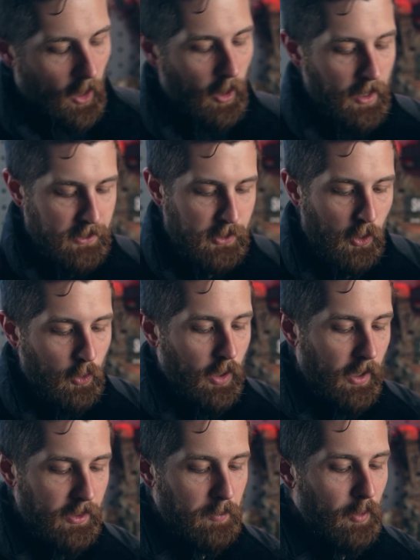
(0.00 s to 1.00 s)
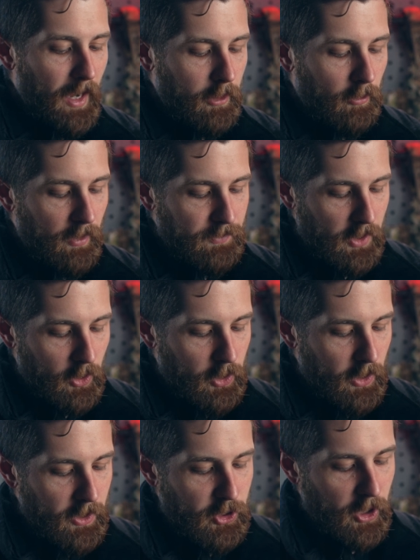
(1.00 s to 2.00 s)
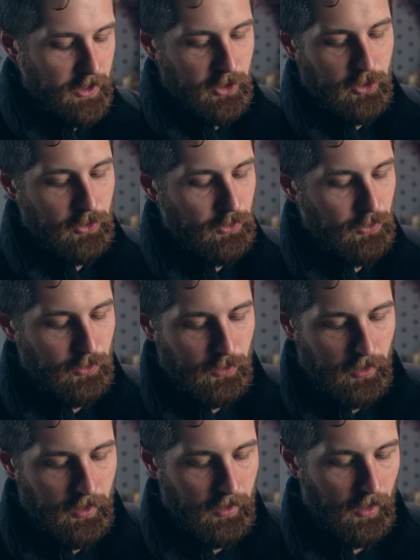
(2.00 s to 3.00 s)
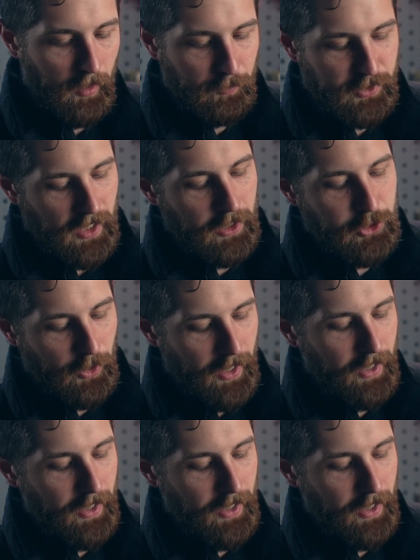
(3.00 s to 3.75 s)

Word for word: All right, so the black gloves are good just to um, protect your